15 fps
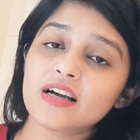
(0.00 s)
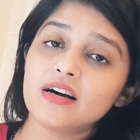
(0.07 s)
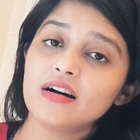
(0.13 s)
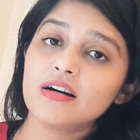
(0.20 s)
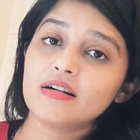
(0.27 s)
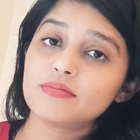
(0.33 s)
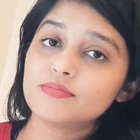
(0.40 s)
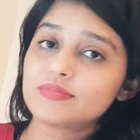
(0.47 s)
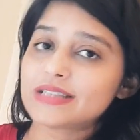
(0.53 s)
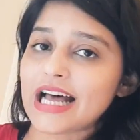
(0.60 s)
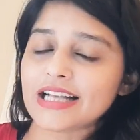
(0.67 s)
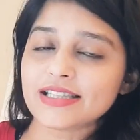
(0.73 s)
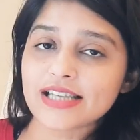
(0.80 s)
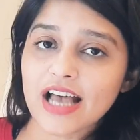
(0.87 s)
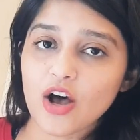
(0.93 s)

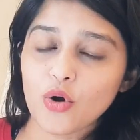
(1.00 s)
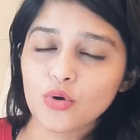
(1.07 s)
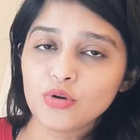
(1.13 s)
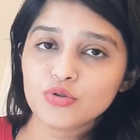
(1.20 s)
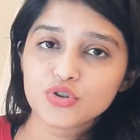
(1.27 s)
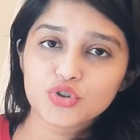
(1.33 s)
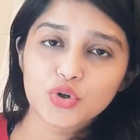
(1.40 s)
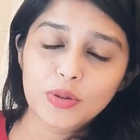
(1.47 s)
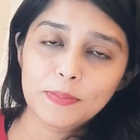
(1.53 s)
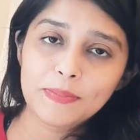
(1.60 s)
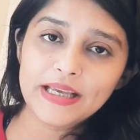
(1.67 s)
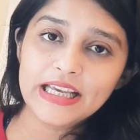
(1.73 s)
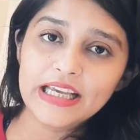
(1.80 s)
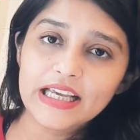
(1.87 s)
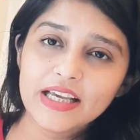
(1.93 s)
that's how you should
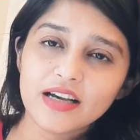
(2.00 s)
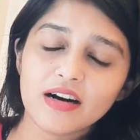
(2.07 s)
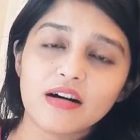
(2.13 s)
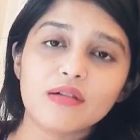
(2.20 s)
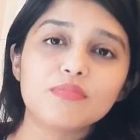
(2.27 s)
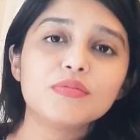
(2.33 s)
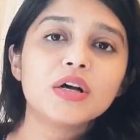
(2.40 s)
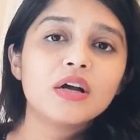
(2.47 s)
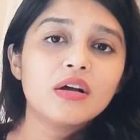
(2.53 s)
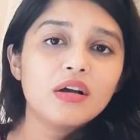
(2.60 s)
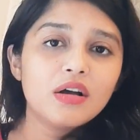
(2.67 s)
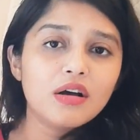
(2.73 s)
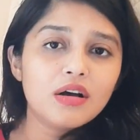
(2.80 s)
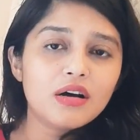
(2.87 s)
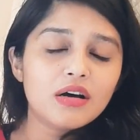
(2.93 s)
be
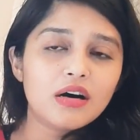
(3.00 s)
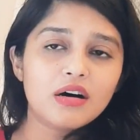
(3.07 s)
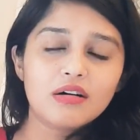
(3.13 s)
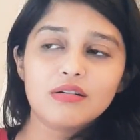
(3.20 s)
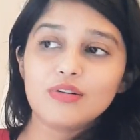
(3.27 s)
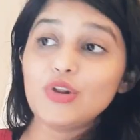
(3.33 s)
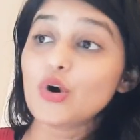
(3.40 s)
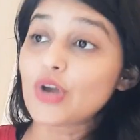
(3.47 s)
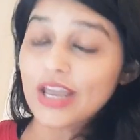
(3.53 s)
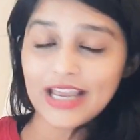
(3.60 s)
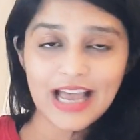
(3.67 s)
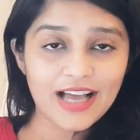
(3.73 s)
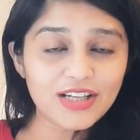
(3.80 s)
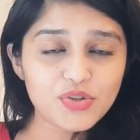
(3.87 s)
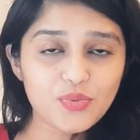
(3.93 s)

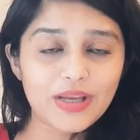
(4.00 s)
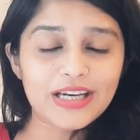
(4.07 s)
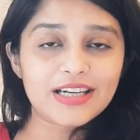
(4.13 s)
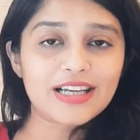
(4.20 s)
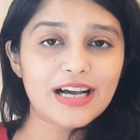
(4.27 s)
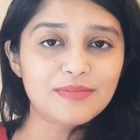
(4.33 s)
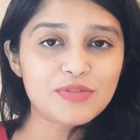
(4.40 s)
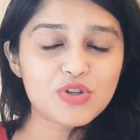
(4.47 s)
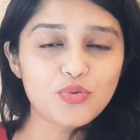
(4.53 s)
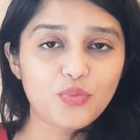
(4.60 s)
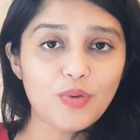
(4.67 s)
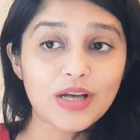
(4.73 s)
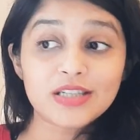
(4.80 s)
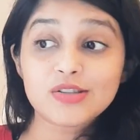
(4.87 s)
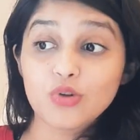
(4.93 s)
looking at when it comes to
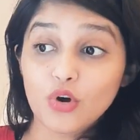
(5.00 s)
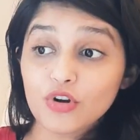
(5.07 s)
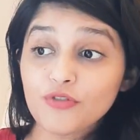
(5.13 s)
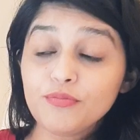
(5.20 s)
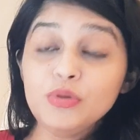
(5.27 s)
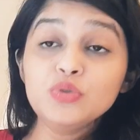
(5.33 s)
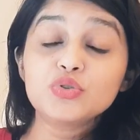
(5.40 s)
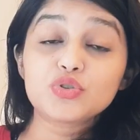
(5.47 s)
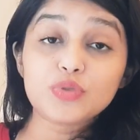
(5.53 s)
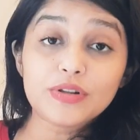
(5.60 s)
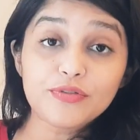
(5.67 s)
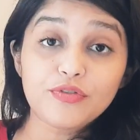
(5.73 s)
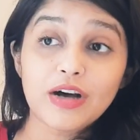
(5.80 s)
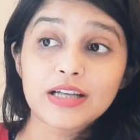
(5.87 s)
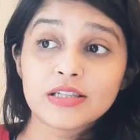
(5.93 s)
funds. A lot of
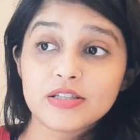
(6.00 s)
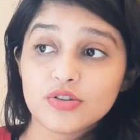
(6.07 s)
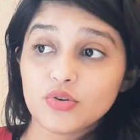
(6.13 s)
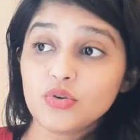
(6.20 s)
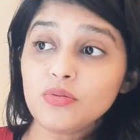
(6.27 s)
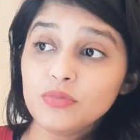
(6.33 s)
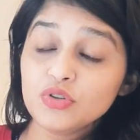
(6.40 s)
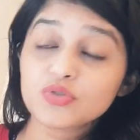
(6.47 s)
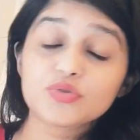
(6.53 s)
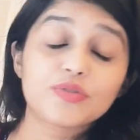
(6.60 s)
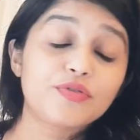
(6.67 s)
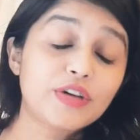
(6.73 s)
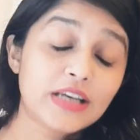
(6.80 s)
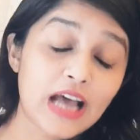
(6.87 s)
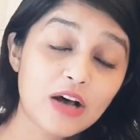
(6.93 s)
mutual funds,
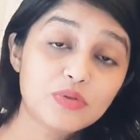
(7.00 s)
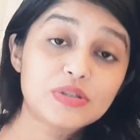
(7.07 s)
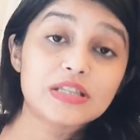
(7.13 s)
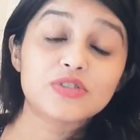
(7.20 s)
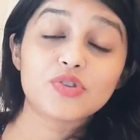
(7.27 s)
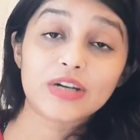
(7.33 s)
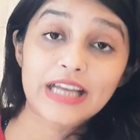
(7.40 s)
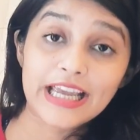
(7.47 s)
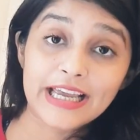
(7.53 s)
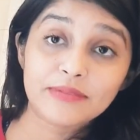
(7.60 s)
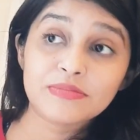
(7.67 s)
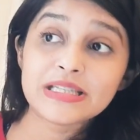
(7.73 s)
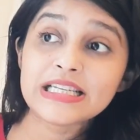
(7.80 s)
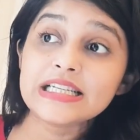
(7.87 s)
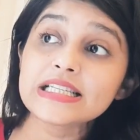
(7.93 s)
mutual fund houses and
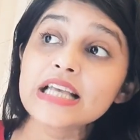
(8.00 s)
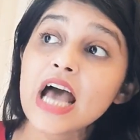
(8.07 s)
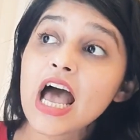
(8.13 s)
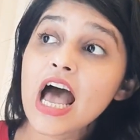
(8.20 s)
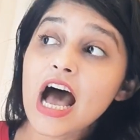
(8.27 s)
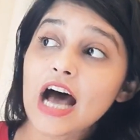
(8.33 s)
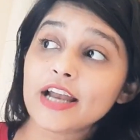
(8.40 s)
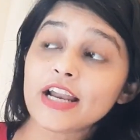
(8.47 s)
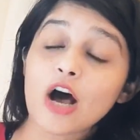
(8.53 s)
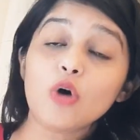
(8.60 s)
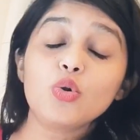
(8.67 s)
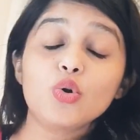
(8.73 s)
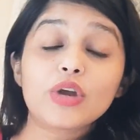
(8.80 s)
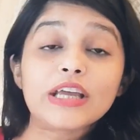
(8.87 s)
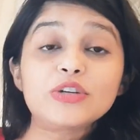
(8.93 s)
AMCs are
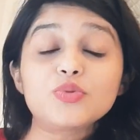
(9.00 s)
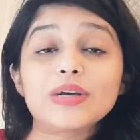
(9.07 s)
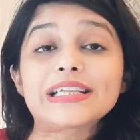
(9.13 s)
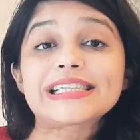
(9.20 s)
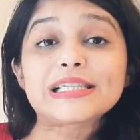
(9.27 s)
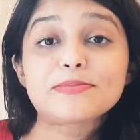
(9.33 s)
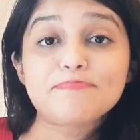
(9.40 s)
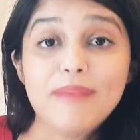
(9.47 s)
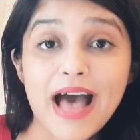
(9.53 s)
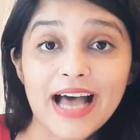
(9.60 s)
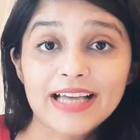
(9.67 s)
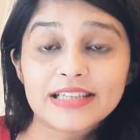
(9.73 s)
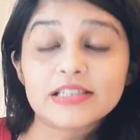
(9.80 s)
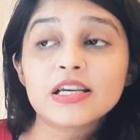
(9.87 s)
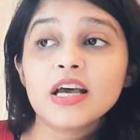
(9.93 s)
now looking to
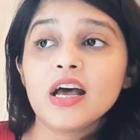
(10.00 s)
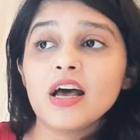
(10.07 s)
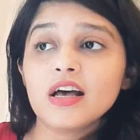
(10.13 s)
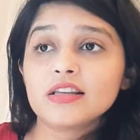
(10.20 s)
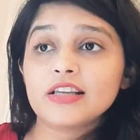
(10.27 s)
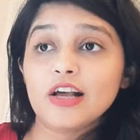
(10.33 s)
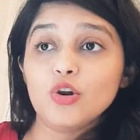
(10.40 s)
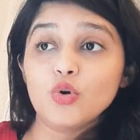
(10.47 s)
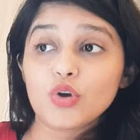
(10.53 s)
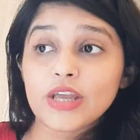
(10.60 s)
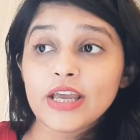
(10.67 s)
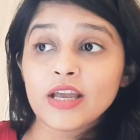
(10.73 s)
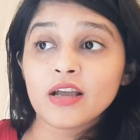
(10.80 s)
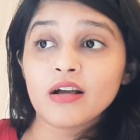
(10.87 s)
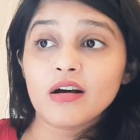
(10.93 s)
expand. They are
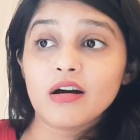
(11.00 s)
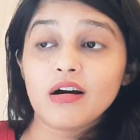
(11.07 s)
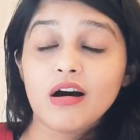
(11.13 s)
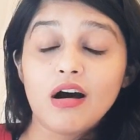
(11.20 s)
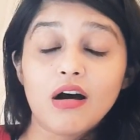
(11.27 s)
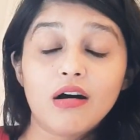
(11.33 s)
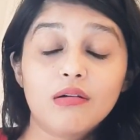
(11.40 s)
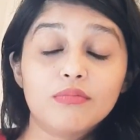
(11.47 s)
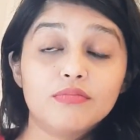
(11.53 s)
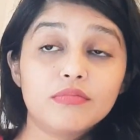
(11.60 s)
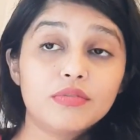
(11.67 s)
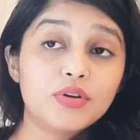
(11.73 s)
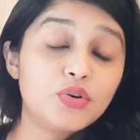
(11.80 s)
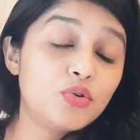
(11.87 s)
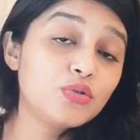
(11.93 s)
looking,
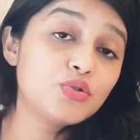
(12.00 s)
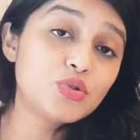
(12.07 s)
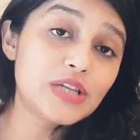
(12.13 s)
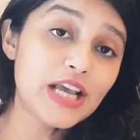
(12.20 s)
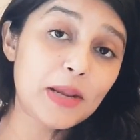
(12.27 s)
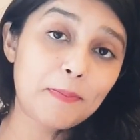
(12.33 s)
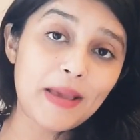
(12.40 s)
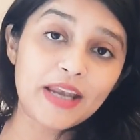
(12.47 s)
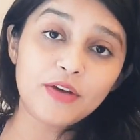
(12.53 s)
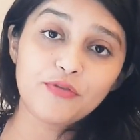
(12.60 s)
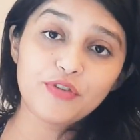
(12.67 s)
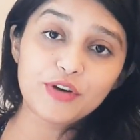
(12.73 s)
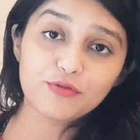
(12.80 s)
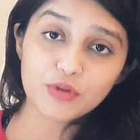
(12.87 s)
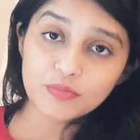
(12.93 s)
to take
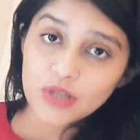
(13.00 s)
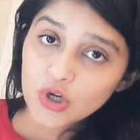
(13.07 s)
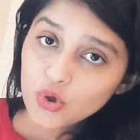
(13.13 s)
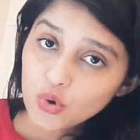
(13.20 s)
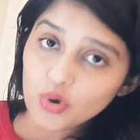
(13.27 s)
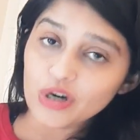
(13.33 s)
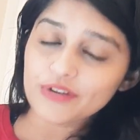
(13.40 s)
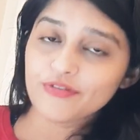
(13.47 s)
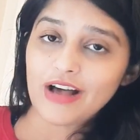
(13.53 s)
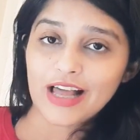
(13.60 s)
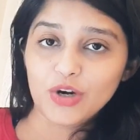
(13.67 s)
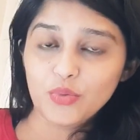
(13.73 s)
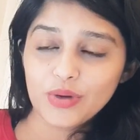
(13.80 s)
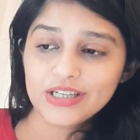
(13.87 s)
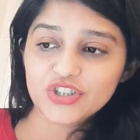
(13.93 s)
benefit from the lower
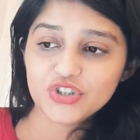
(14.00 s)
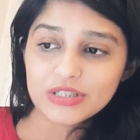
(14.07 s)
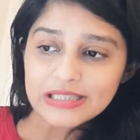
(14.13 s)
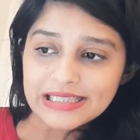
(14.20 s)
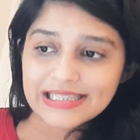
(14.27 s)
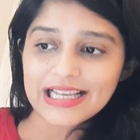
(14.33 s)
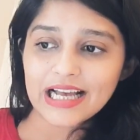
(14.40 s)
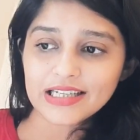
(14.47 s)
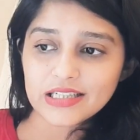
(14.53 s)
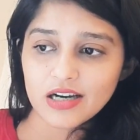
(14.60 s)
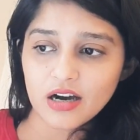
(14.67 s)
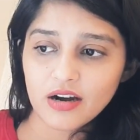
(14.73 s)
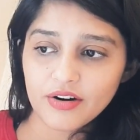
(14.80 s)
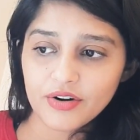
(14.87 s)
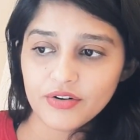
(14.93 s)
valuations that
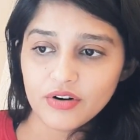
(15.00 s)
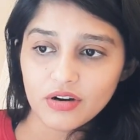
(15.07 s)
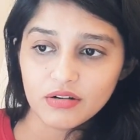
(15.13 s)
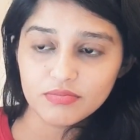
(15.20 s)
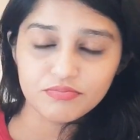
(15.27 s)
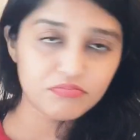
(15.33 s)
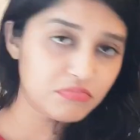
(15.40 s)
are,